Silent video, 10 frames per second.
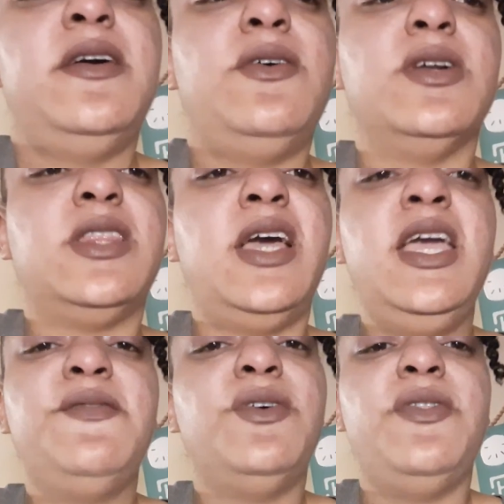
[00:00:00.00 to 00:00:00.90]
or
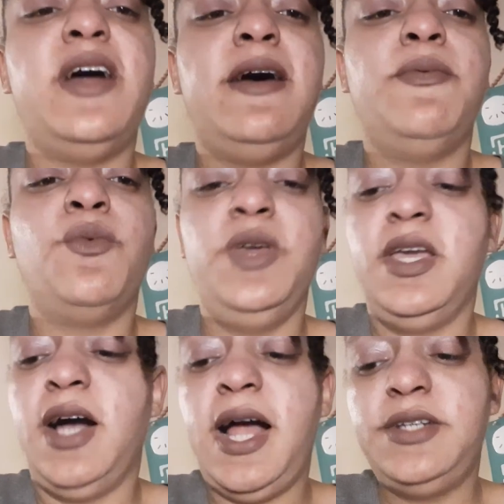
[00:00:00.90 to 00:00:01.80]
thankful that we
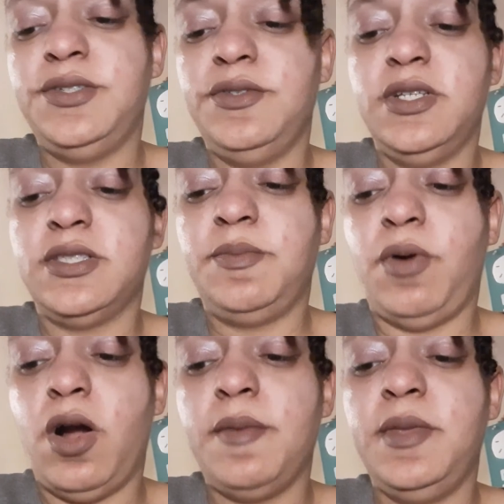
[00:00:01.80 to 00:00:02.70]
got you this
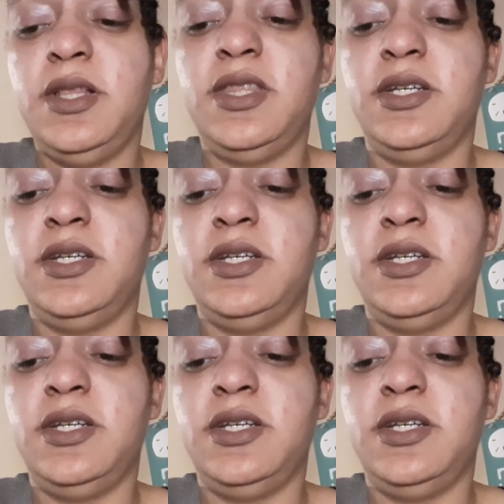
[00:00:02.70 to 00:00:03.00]
apartment